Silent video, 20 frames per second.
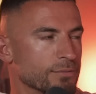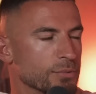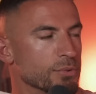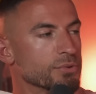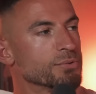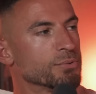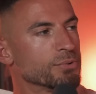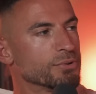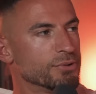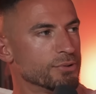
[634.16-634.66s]

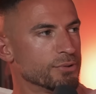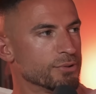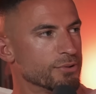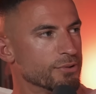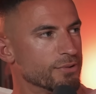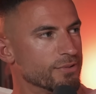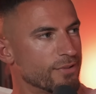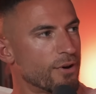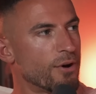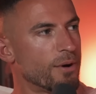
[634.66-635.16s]
What's your
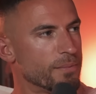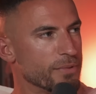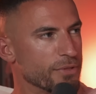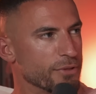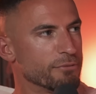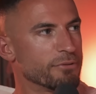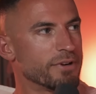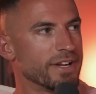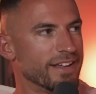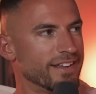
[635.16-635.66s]
top
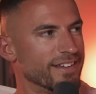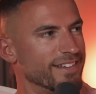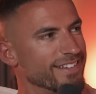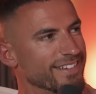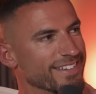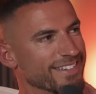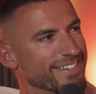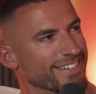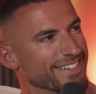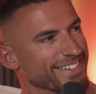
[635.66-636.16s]
3
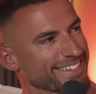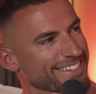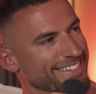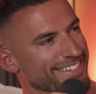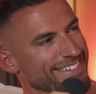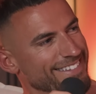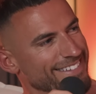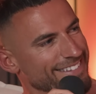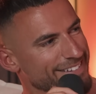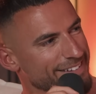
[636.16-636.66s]

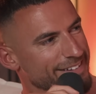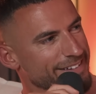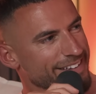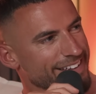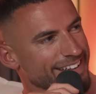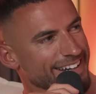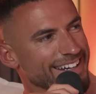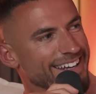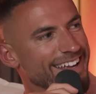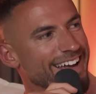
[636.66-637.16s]

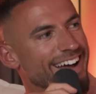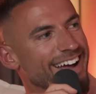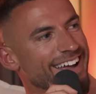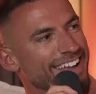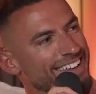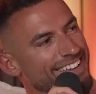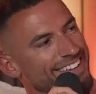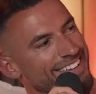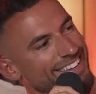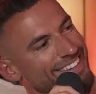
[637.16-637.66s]
in a guy?